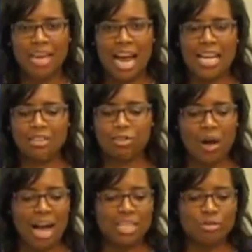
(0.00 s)
And he
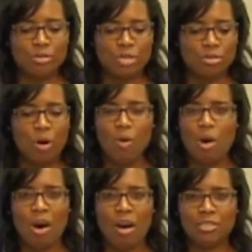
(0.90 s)
tries with his
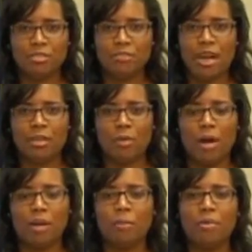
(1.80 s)
whole heart to find a
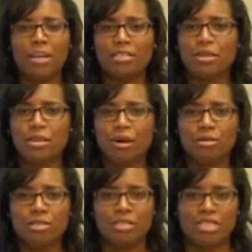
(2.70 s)
way to bring us
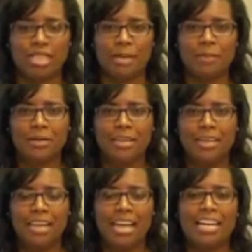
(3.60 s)
closer to him.
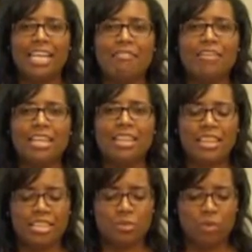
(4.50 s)
And even in
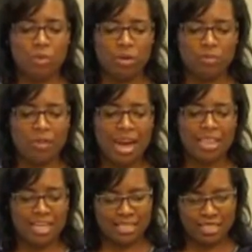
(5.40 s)
this, when we
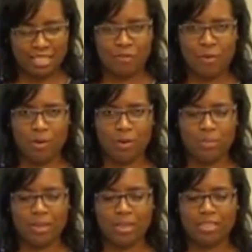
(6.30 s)
find that it's
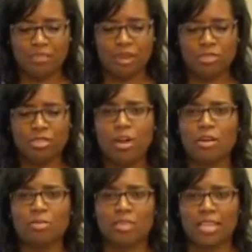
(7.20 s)
difficult because of our
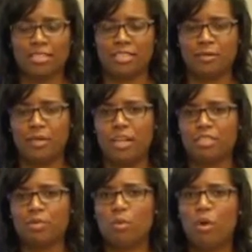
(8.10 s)
circumstances,
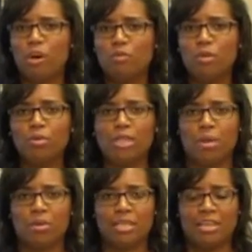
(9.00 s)
because of the worldview
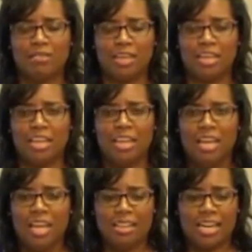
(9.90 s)
that we're living in,
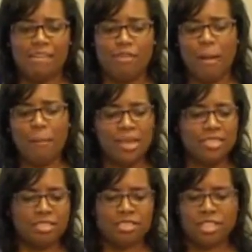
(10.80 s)
that even our
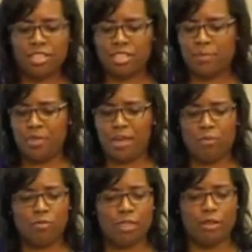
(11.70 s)
best decisions
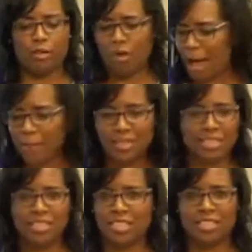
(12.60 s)
become really crappy
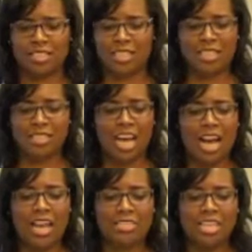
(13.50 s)
decisions in his
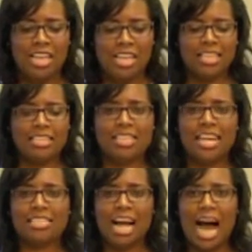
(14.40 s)
eyes, he
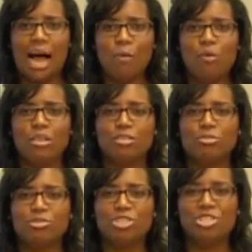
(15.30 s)
says, I want
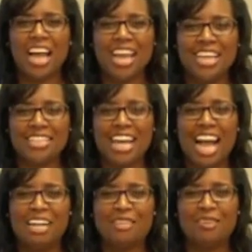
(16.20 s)
to change
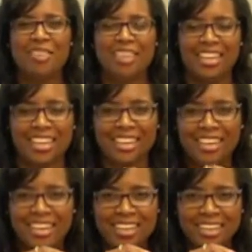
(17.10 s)
how you think.
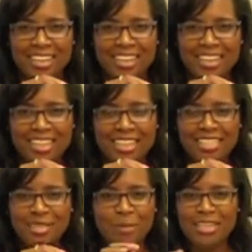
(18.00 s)
He
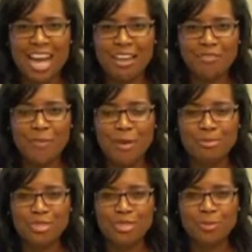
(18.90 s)
says, be not
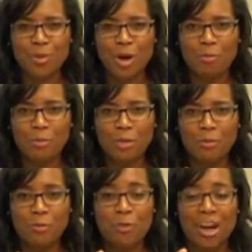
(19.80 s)
conformed to this world, but
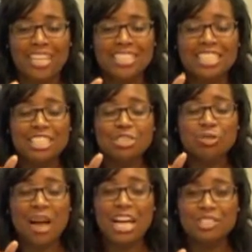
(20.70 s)
be what? Ye
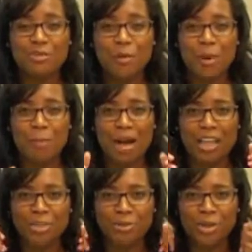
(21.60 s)
transformed
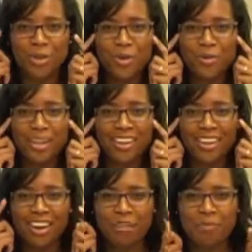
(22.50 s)
by the
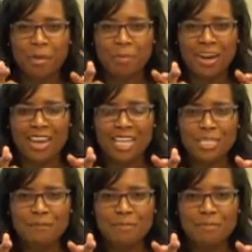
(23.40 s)
renewing of your mind.